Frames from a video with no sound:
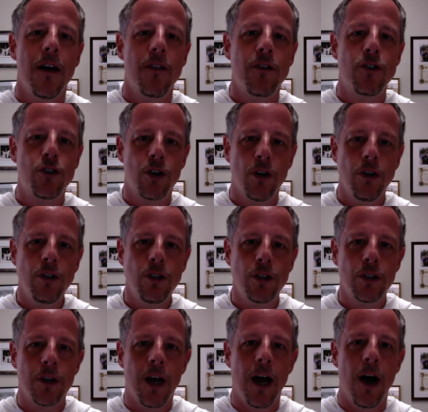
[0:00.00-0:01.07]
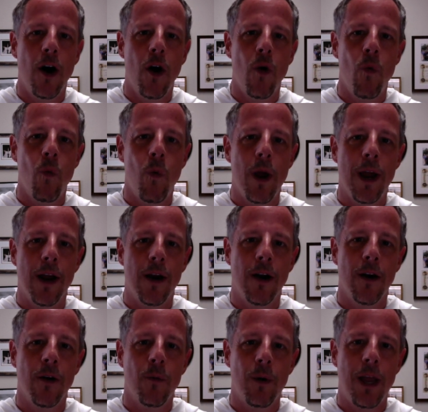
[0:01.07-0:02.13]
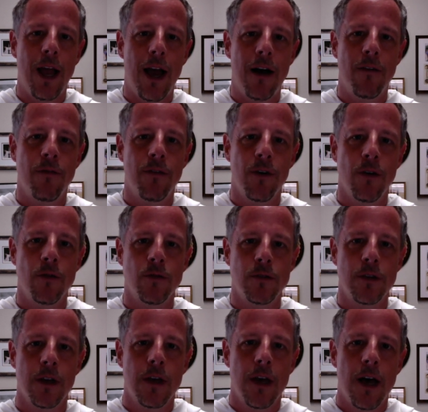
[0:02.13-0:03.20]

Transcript: the church, where we have those